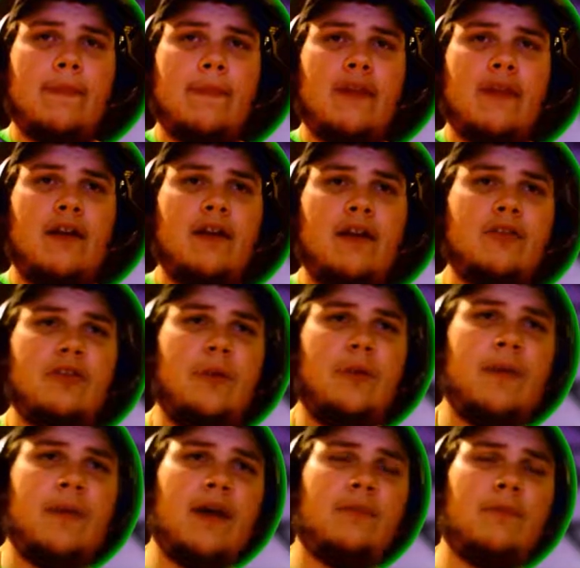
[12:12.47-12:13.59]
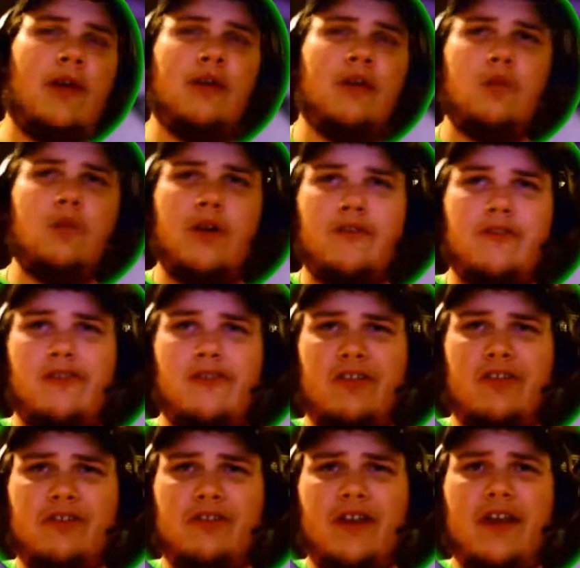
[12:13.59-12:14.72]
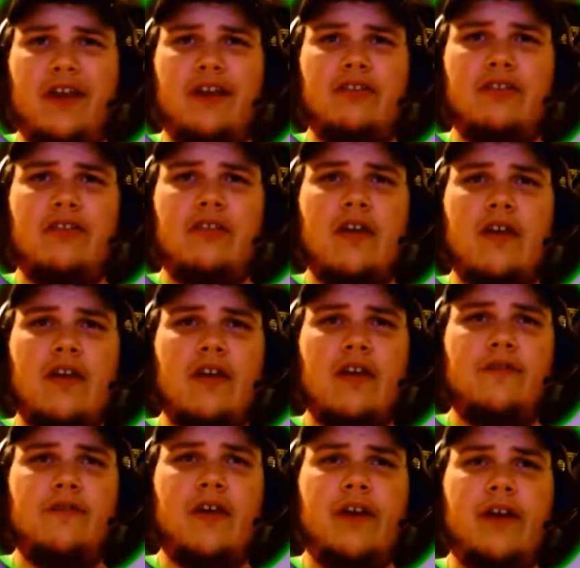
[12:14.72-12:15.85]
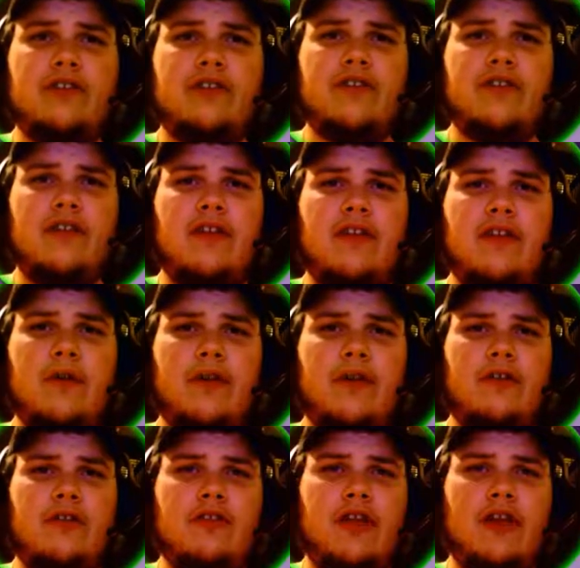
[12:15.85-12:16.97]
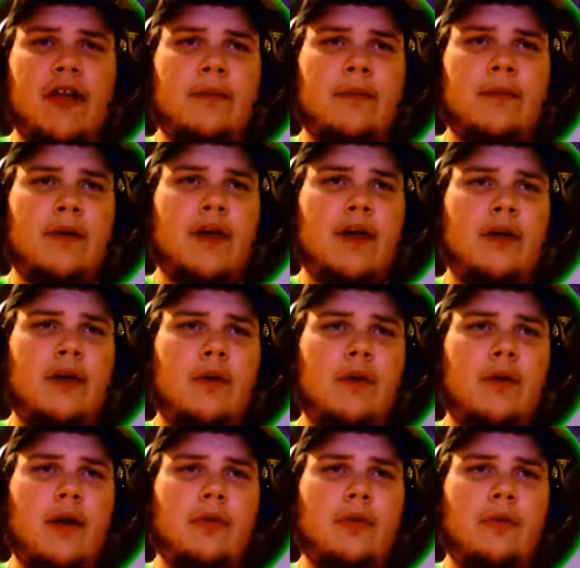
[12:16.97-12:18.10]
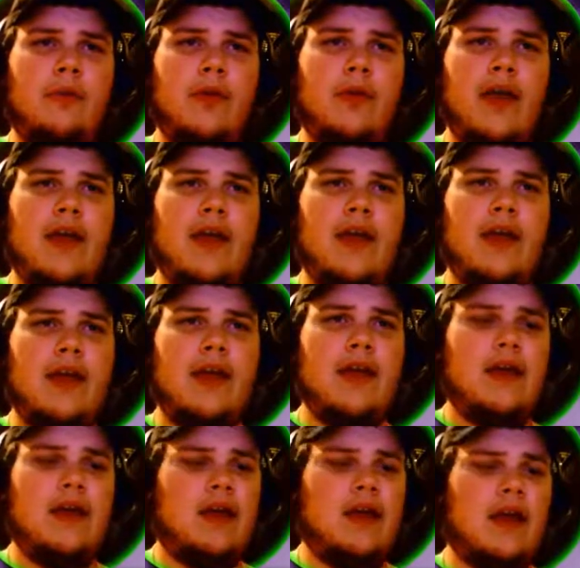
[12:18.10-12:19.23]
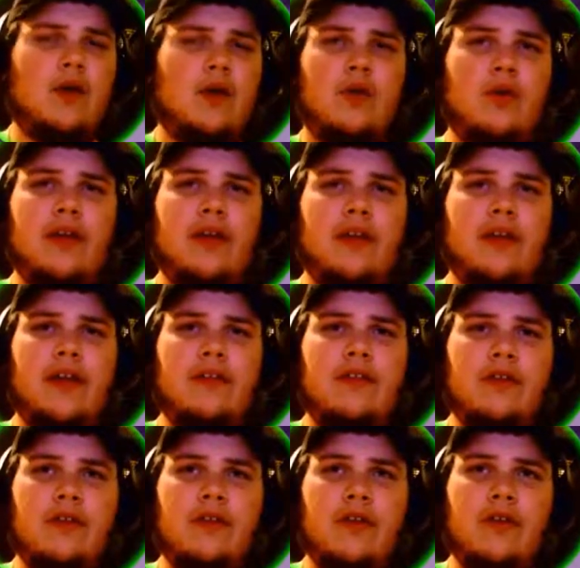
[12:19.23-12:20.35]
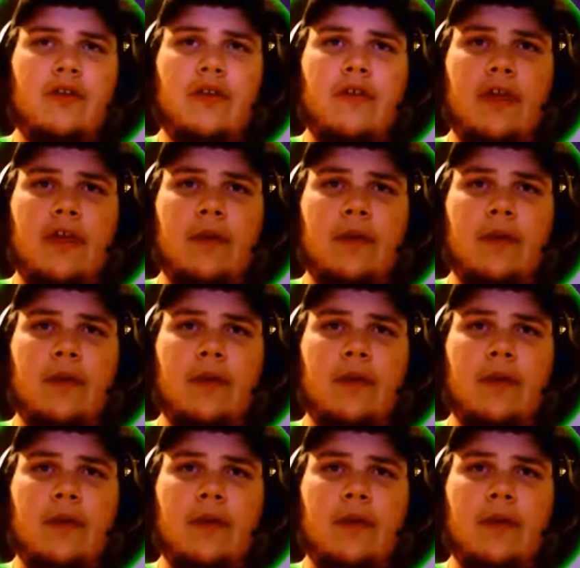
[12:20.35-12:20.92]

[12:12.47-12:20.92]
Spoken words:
Alright, so we pick up round one real nice. Very interesting team on their side, but we were able to play accordingly to their team.